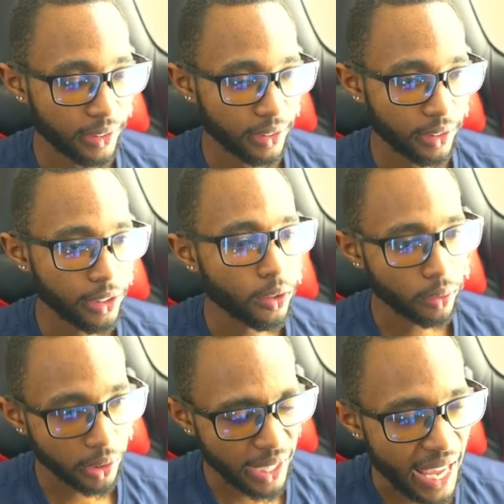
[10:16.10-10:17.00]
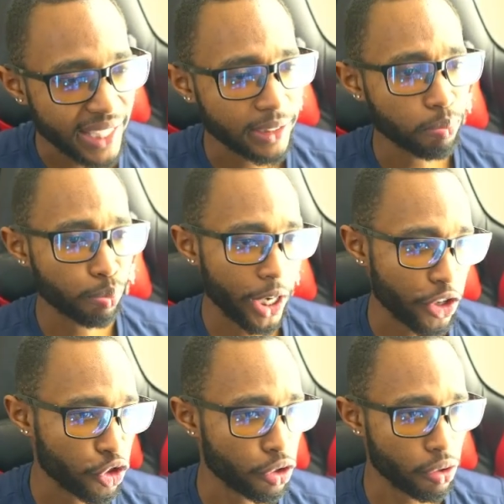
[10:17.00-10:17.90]
you know, looking to add some
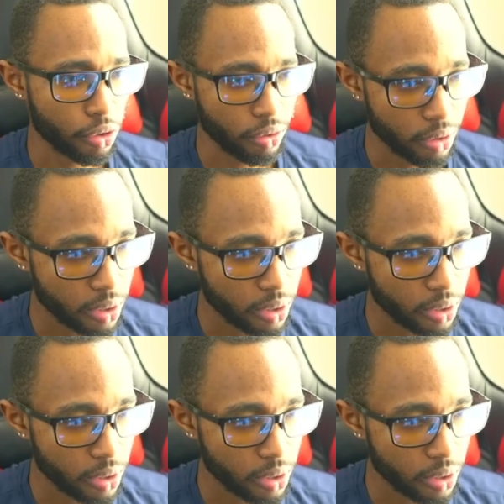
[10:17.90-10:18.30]
pressure,